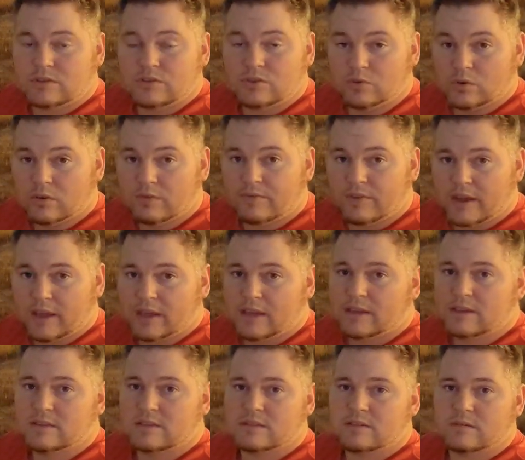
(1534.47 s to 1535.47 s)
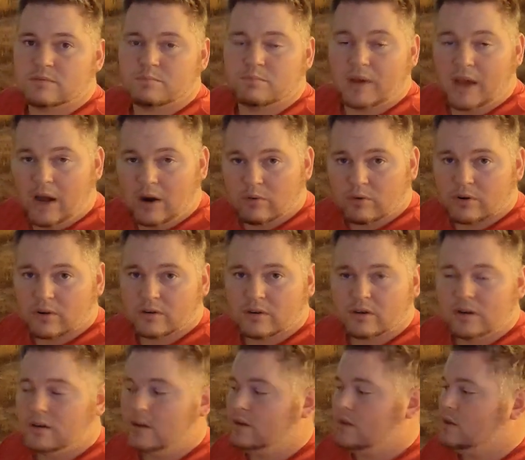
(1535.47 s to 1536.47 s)
dual phase power
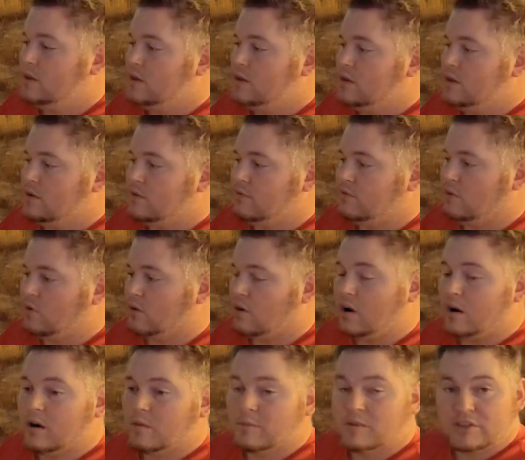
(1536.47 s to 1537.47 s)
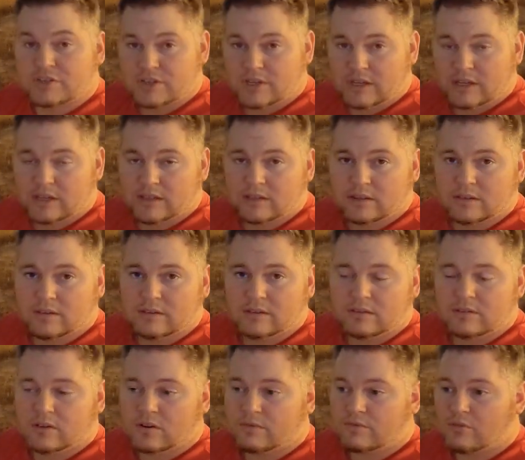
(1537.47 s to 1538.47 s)
for our
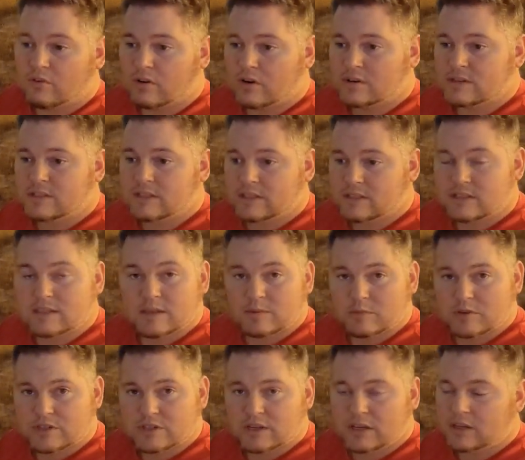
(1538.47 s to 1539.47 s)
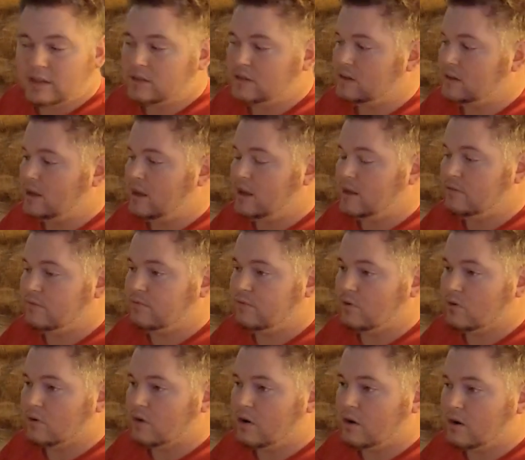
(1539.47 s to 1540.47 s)
machine, or for our CNC machine, and
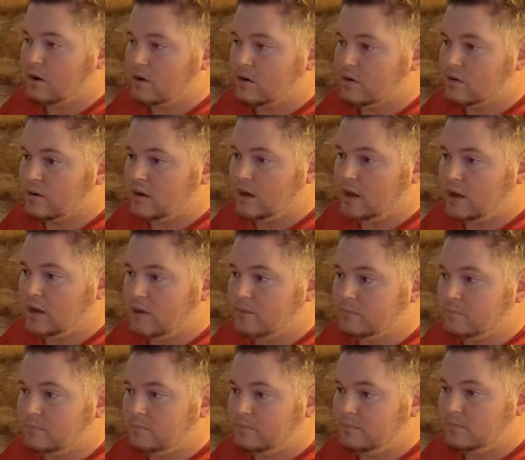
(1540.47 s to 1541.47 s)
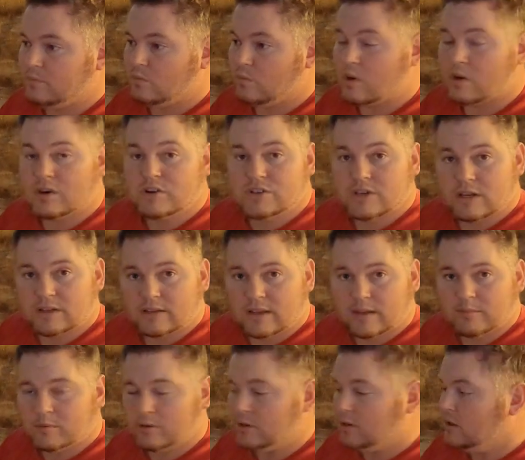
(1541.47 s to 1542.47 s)
for our water jet
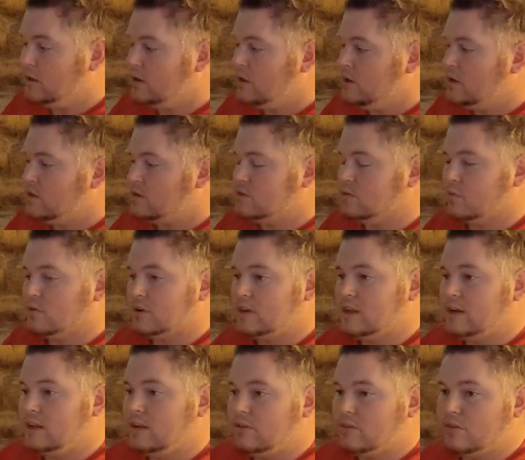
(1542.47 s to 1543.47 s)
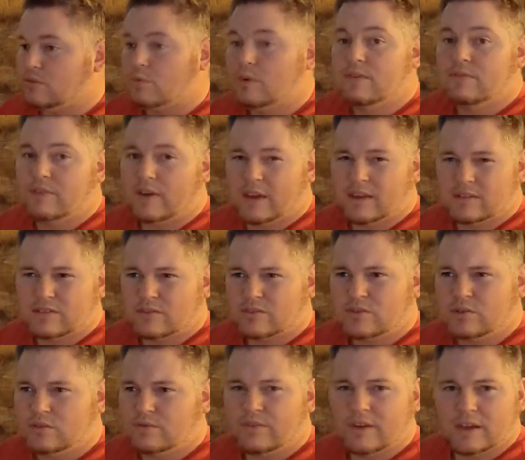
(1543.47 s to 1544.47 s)
table. So we're getting 3-phase or
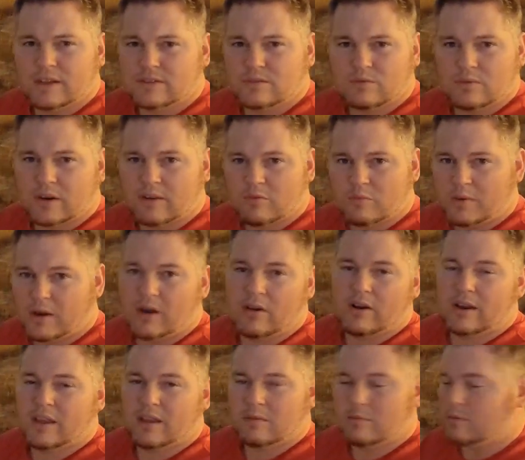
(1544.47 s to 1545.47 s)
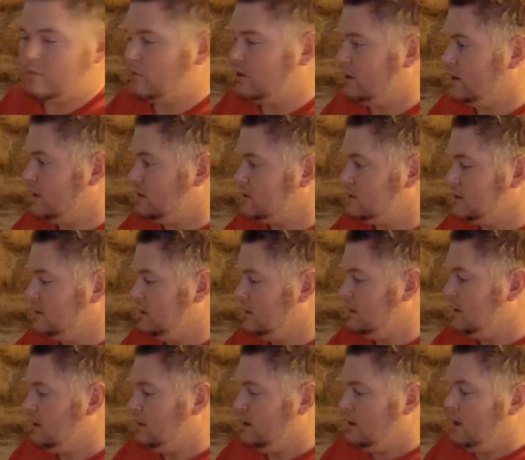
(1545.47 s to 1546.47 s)
2-phase or whatever power, I can't remember what it is.
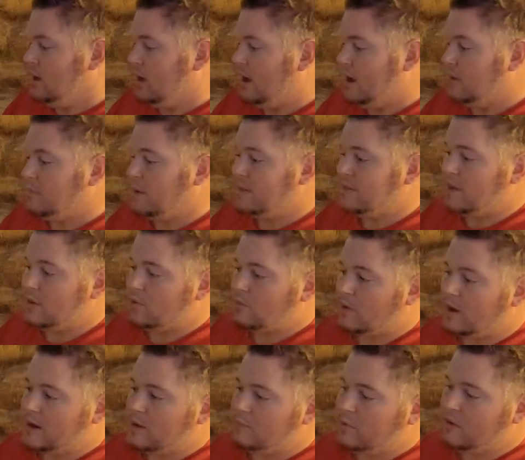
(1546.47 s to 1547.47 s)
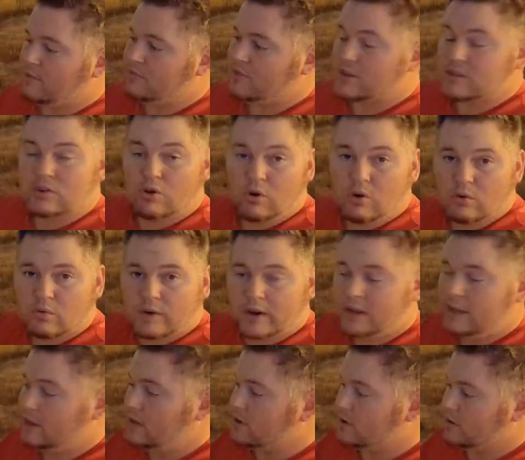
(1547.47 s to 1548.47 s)
And then right above this hole
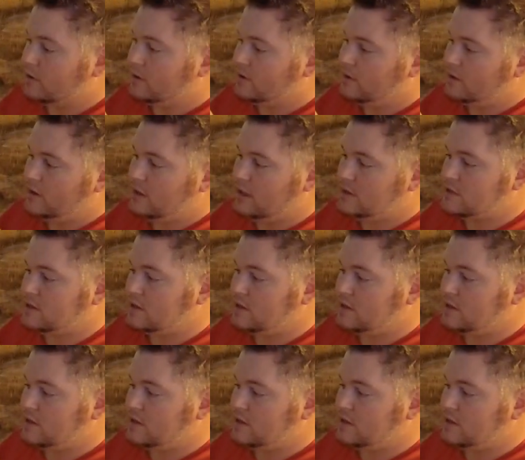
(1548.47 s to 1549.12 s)
right here is